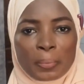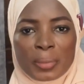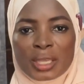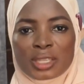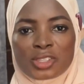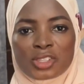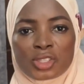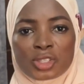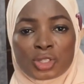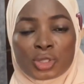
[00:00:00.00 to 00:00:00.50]

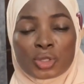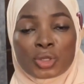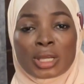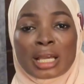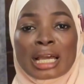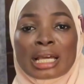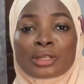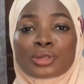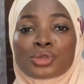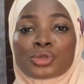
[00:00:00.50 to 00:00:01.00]
pages, you
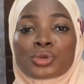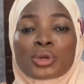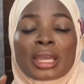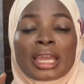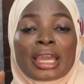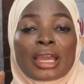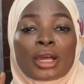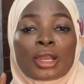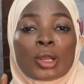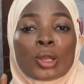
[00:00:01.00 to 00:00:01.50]
can do
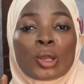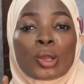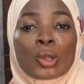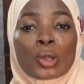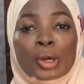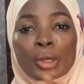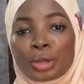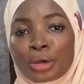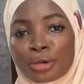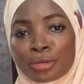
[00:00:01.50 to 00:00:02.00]
a
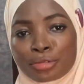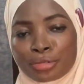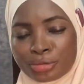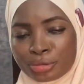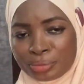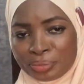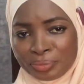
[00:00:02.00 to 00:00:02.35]
lot of